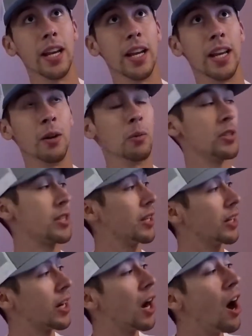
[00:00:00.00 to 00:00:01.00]
it was going
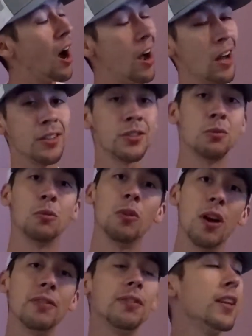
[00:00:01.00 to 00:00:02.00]
to cost
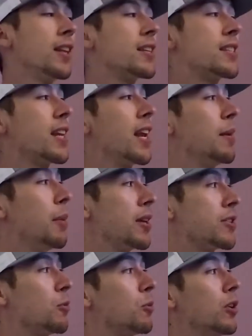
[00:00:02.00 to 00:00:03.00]
roughly the same
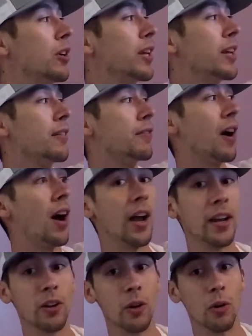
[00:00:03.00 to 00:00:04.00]
as it would if
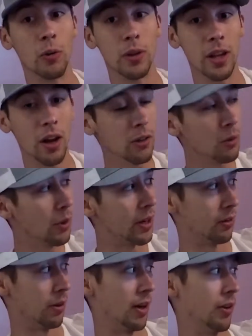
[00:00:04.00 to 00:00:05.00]
I go the other way
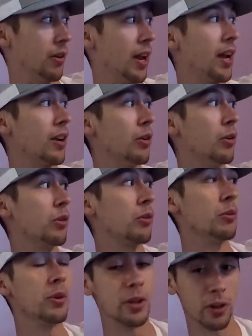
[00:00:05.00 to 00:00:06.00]
around and go
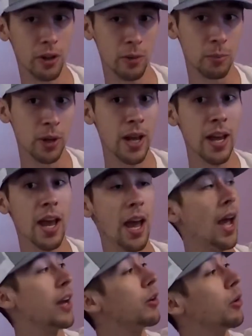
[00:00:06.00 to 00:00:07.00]
through Europe
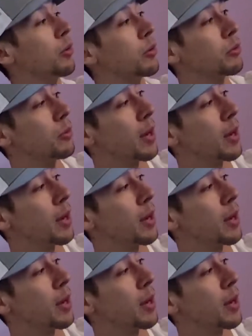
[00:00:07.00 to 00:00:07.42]
and go through